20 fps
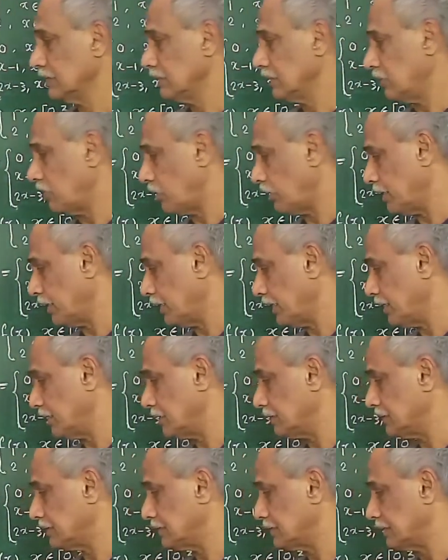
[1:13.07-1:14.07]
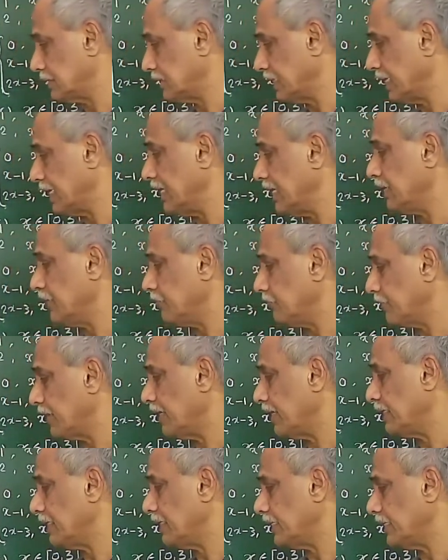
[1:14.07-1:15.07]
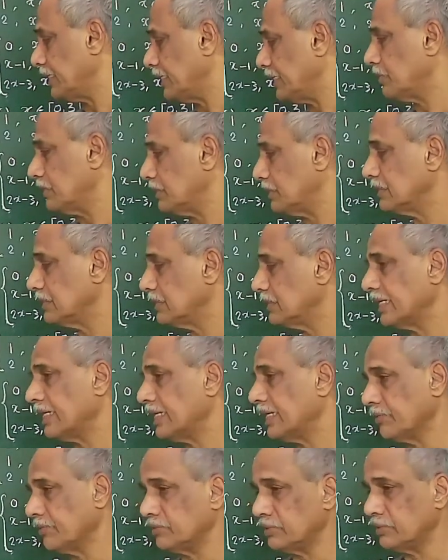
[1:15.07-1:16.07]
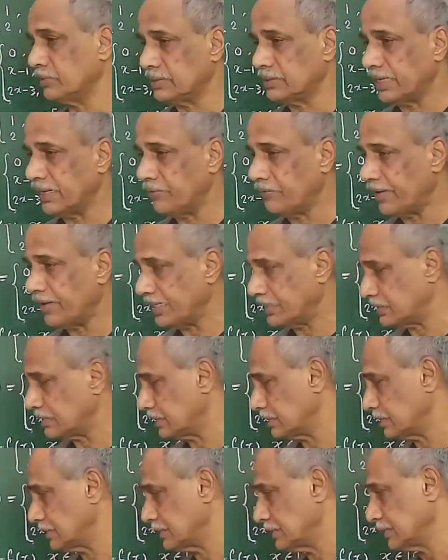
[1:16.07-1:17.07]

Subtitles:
on 3 different intervals in three ways,